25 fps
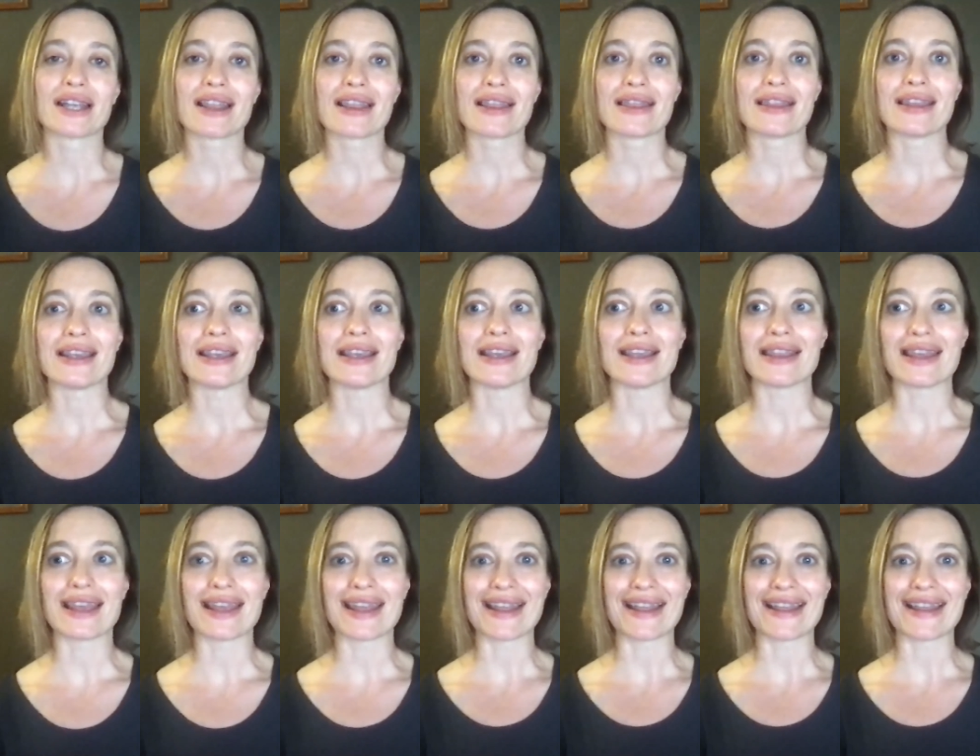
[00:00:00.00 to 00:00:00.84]
the
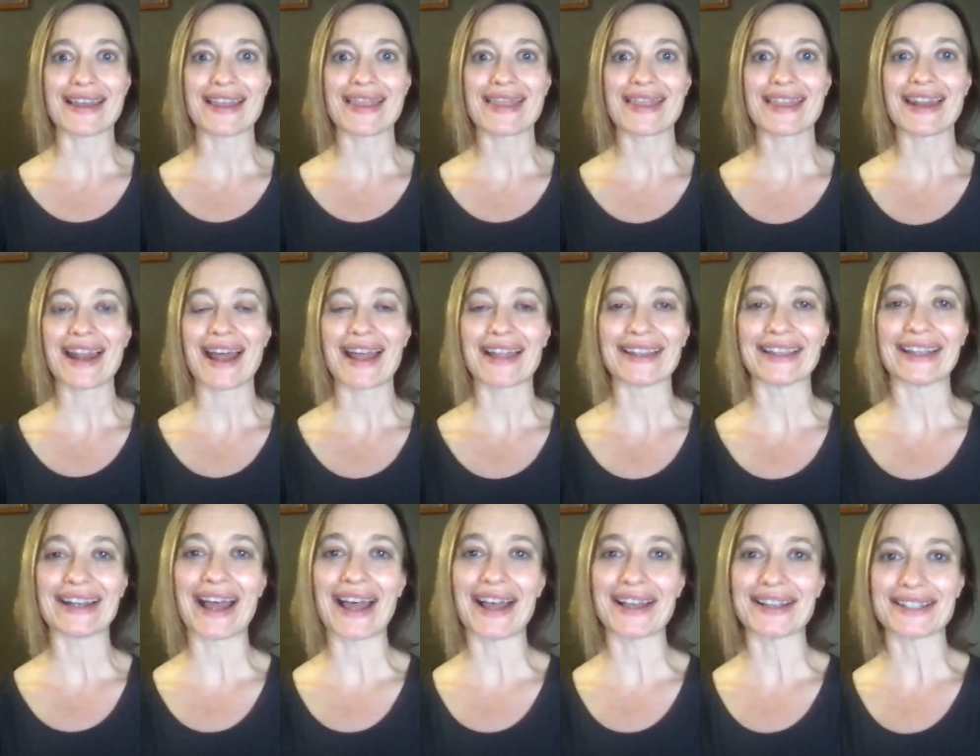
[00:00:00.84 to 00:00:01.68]
thing that I
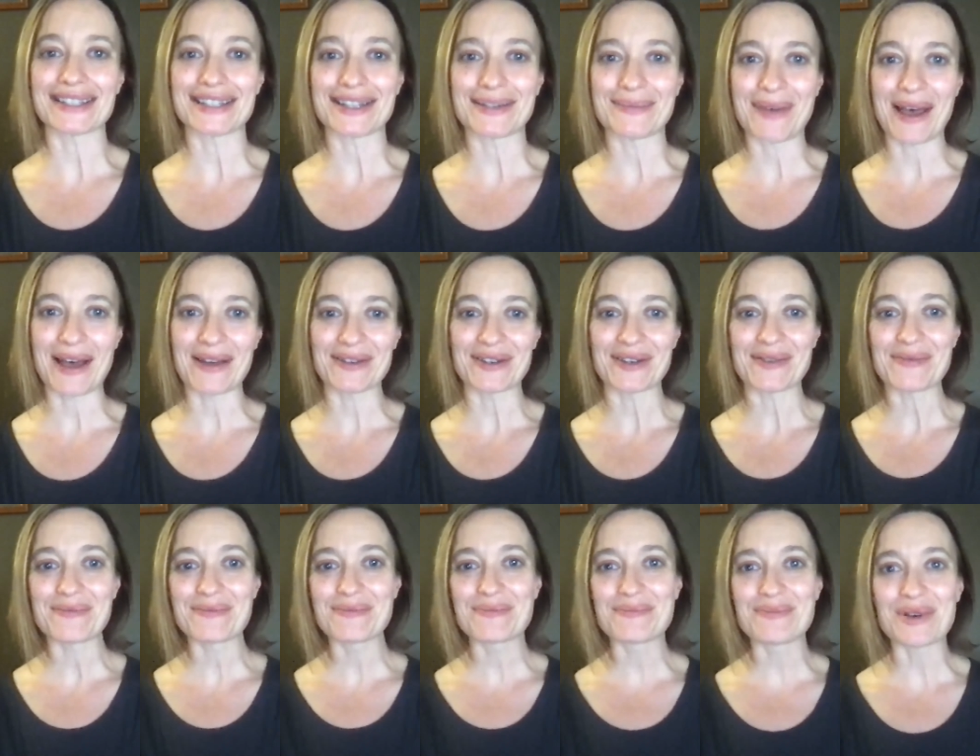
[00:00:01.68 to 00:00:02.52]
get asked about
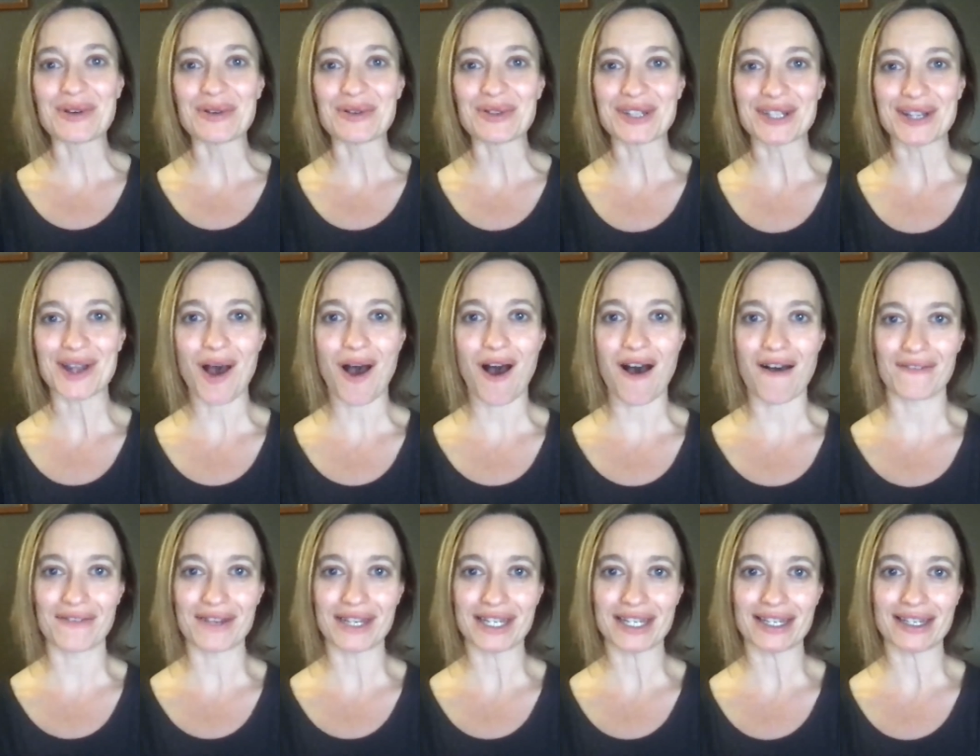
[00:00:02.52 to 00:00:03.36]
most
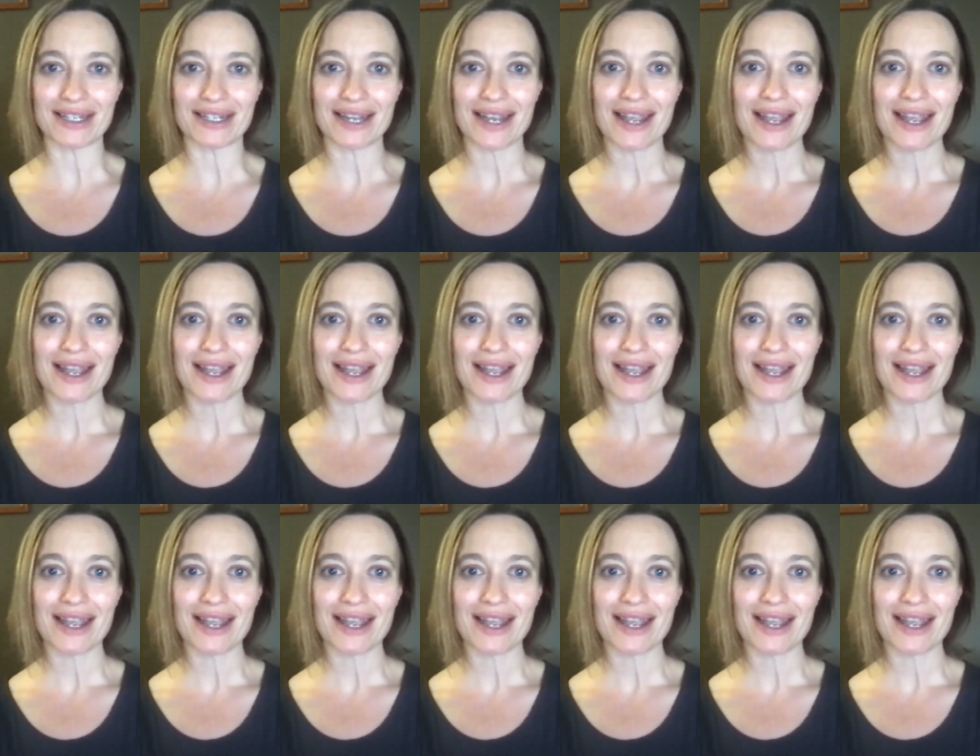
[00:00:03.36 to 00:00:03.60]
often,